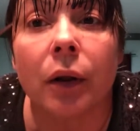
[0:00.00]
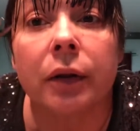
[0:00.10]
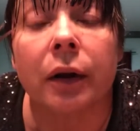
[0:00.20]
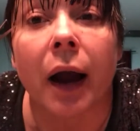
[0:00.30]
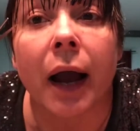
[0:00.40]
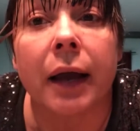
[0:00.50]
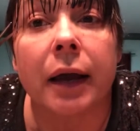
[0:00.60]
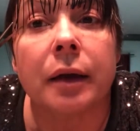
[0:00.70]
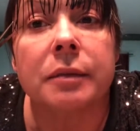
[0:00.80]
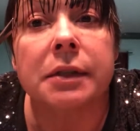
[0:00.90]
of your eye,
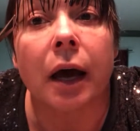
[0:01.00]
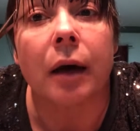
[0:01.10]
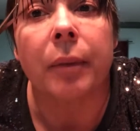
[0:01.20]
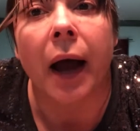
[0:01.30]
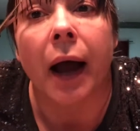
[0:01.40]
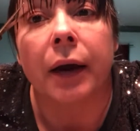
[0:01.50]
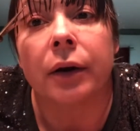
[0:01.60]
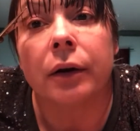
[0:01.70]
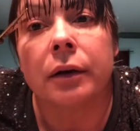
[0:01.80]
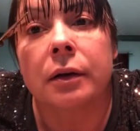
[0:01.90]
comes up
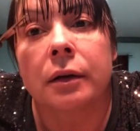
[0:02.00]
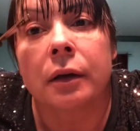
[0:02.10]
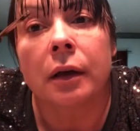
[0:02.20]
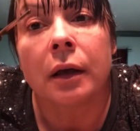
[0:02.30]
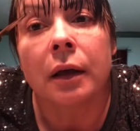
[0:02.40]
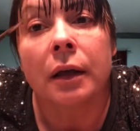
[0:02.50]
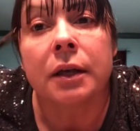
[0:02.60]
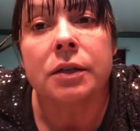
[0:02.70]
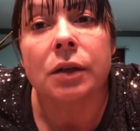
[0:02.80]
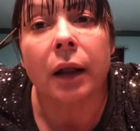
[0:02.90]
higher.
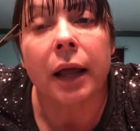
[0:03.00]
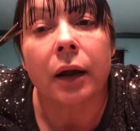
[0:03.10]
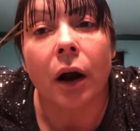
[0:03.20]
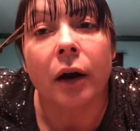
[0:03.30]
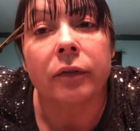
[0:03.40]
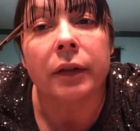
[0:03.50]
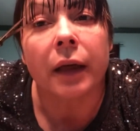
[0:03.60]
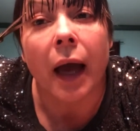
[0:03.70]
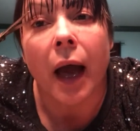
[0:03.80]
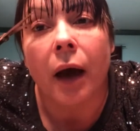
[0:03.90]
So I like carving
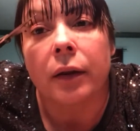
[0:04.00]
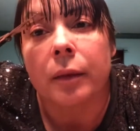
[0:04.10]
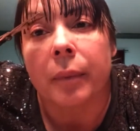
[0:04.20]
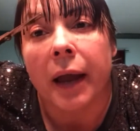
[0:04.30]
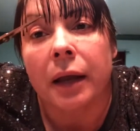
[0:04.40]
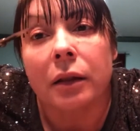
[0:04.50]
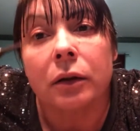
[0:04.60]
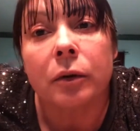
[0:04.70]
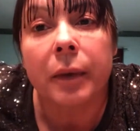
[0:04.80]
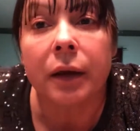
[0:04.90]
that out of the bang a
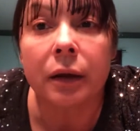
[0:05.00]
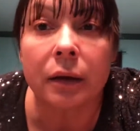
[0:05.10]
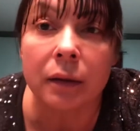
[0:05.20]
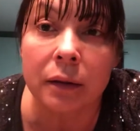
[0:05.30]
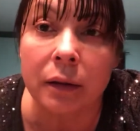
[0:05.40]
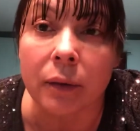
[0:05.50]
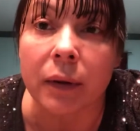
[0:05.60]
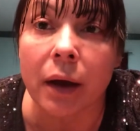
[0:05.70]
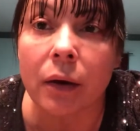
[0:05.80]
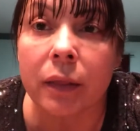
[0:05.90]
little bit. There we
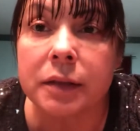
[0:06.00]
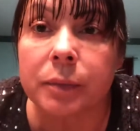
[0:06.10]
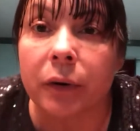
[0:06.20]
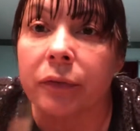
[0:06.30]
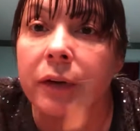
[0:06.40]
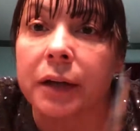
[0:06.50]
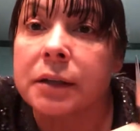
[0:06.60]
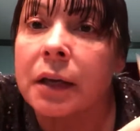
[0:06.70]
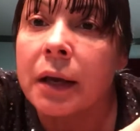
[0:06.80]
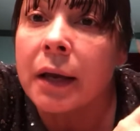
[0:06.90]
go. That's
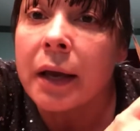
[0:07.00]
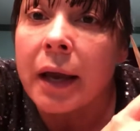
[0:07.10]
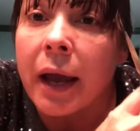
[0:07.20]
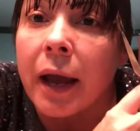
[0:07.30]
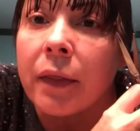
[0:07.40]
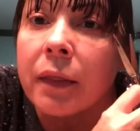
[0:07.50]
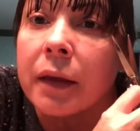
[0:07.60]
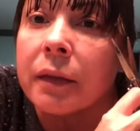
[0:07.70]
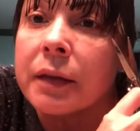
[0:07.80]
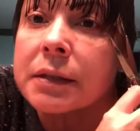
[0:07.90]
perfect. And
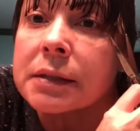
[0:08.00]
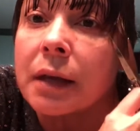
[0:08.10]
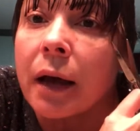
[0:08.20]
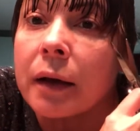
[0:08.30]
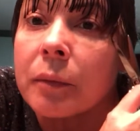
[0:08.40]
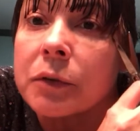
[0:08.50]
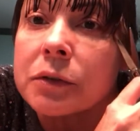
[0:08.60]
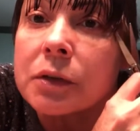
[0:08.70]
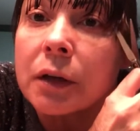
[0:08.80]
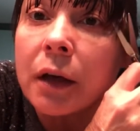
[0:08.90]
then this side, I'm
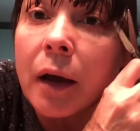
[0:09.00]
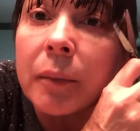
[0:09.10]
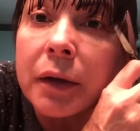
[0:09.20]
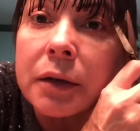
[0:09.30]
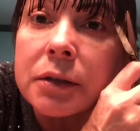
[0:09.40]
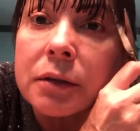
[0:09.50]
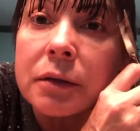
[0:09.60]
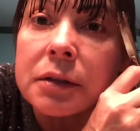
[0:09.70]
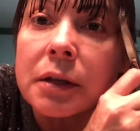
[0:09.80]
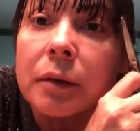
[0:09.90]
just going to come in and do
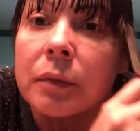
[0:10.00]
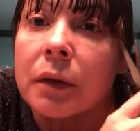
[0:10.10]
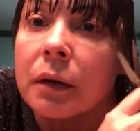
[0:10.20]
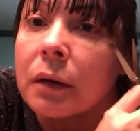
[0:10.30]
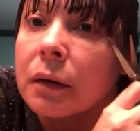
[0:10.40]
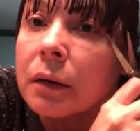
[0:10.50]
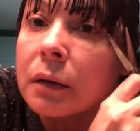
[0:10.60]
the same thing.